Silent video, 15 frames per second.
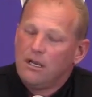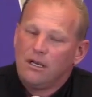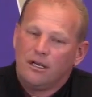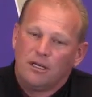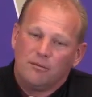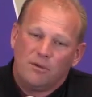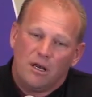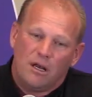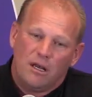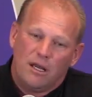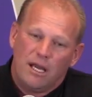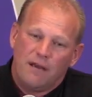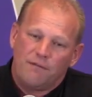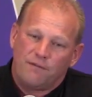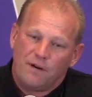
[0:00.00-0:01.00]

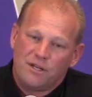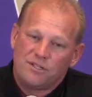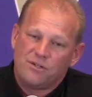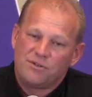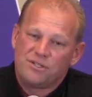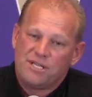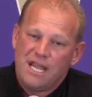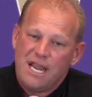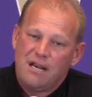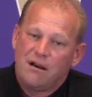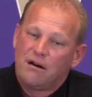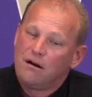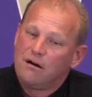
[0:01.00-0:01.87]
At Fresno State,